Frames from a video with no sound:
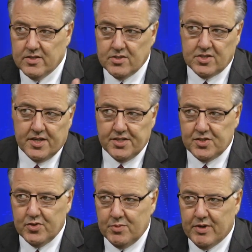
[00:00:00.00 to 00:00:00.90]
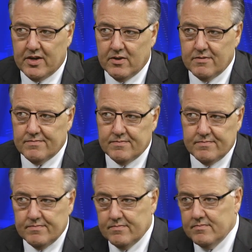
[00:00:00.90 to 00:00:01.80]
City's doing better,
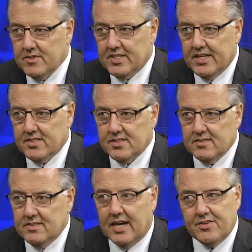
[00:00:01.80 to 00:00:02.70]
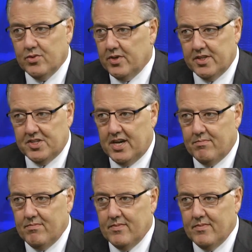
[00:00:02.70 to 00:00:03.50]
state's not doing the job.